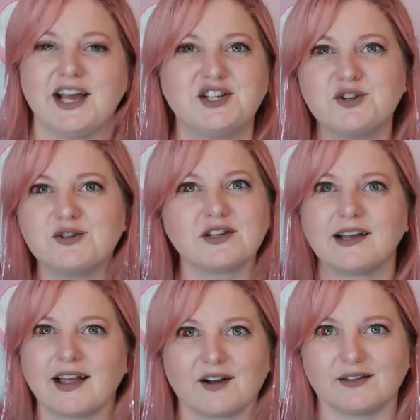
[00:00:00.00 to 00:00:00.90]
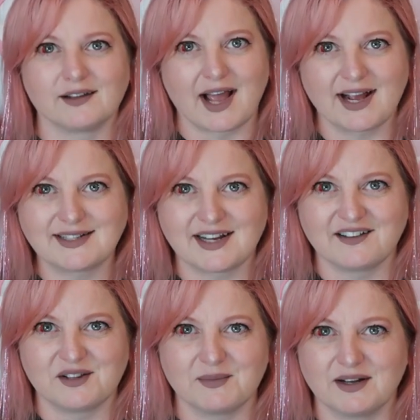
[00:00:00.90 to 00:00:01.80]
It's usually like on the last day
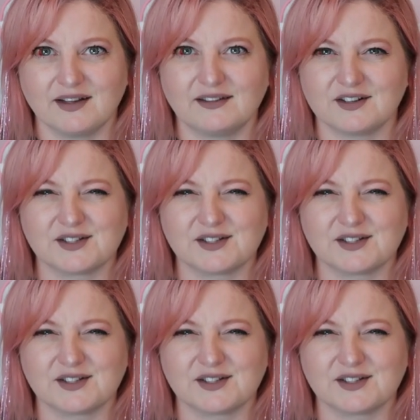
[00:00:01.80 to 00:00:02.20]
of the month